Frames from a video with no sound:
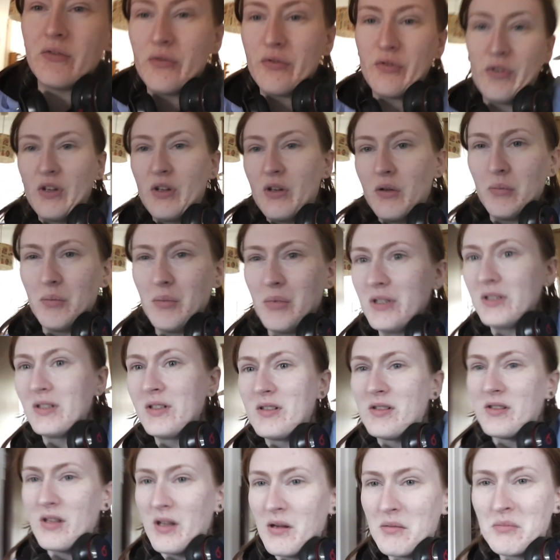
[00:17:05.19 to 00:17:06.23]
film
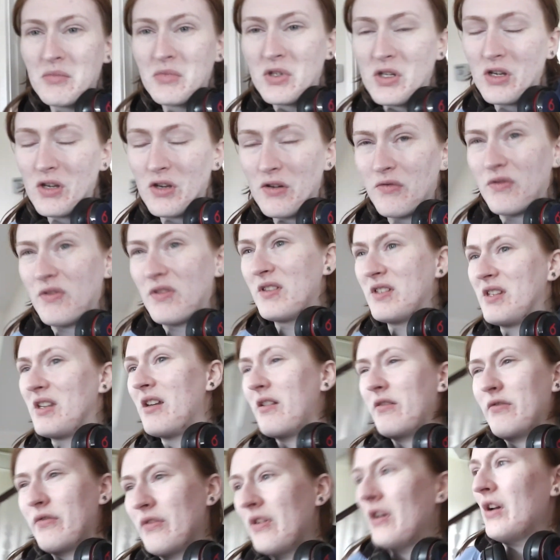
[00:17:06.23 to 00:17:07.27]
some of the
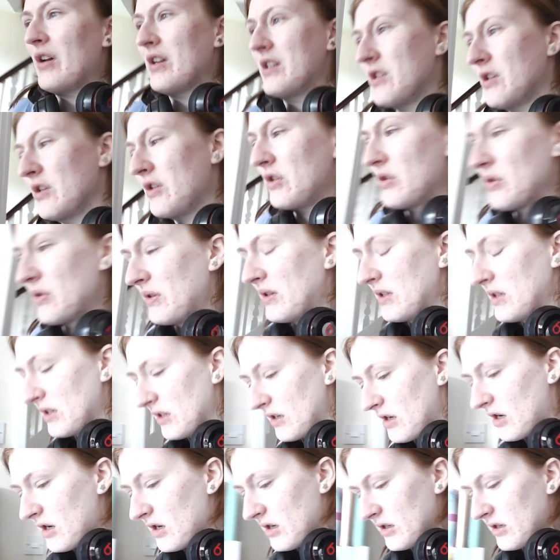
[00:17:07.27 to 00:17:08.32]
stuff I do in the
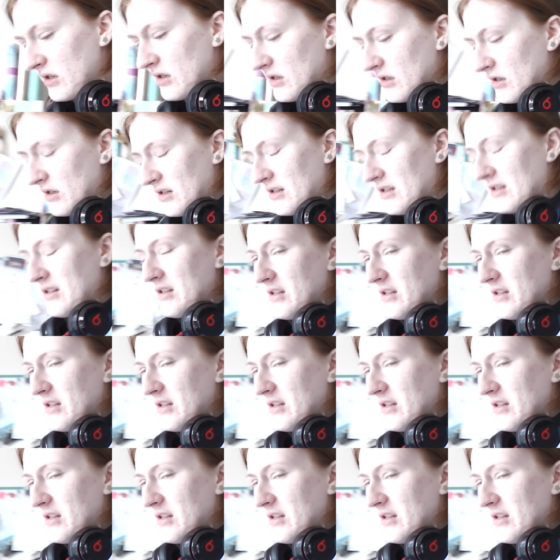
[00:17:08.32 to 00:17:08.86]
garden,